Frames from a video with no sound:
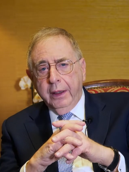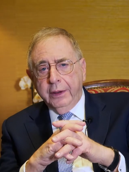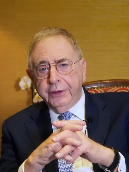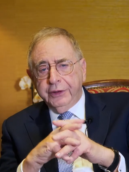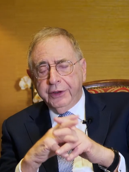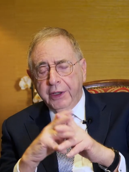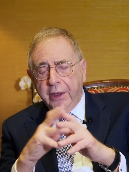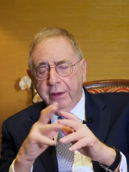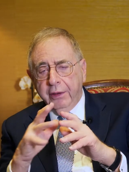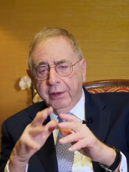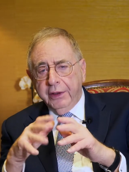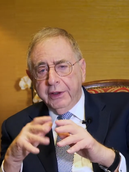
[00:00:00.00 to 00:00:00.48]

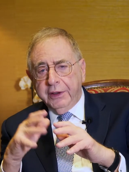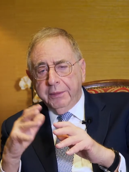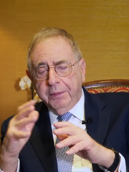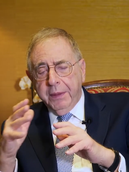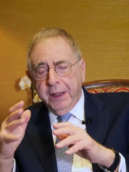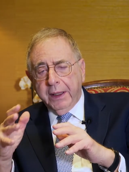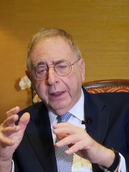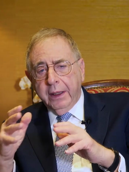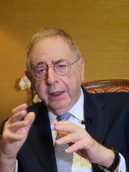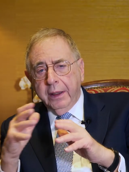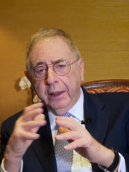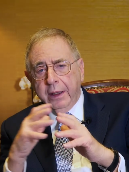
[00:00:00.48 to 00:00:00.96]
Generally
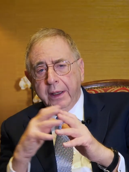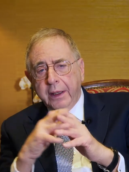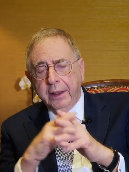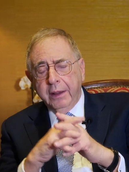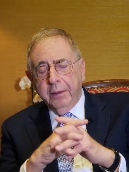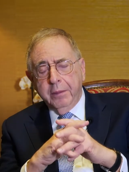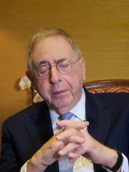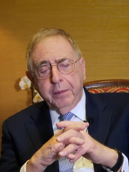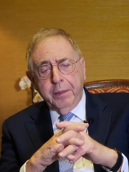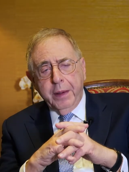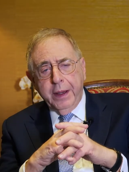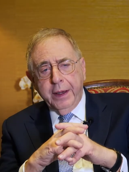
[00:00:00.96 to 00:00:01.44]
speaking, an
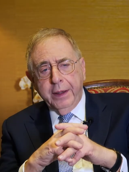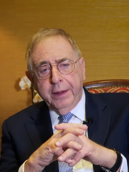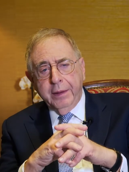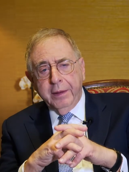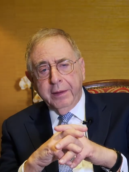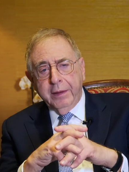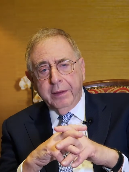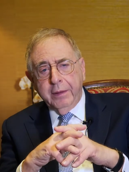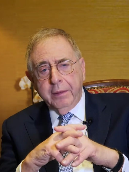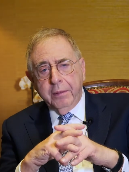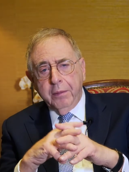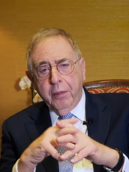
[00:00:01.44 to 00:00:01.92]

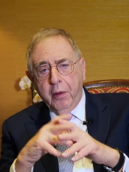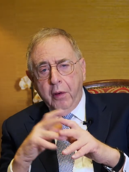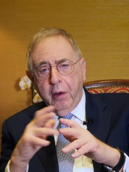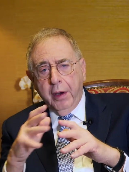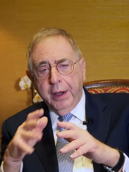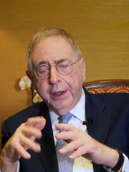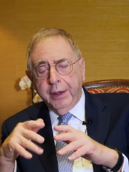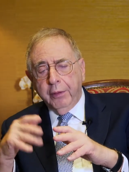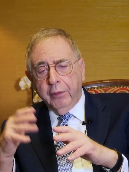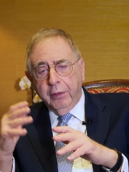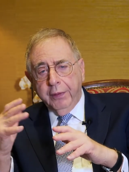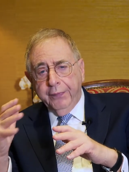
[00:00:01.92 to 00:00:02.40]
independent
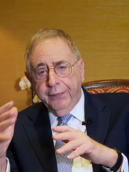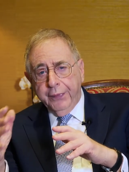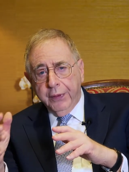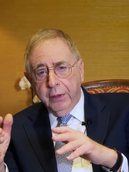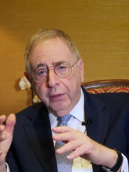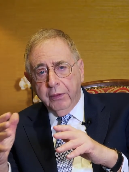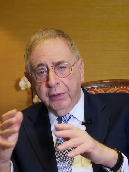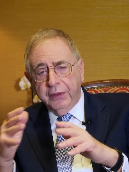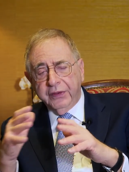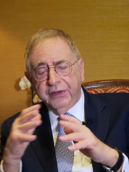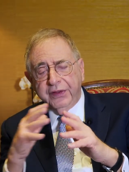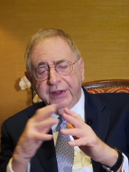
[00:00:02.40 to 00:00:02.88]
party
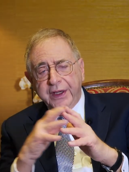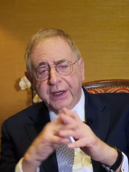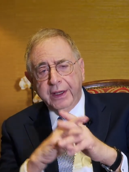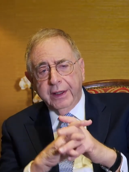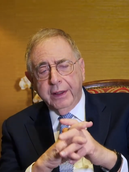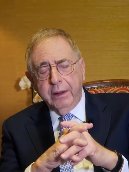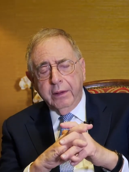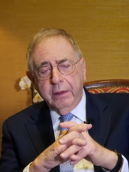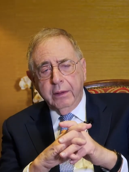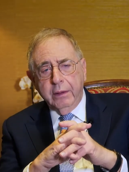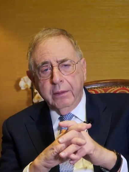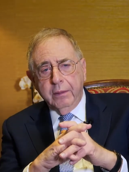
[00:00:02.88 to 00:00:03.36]
review is
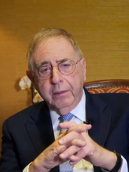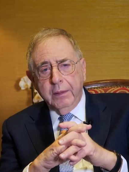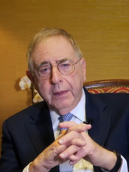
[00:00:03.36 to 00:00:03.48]
needed,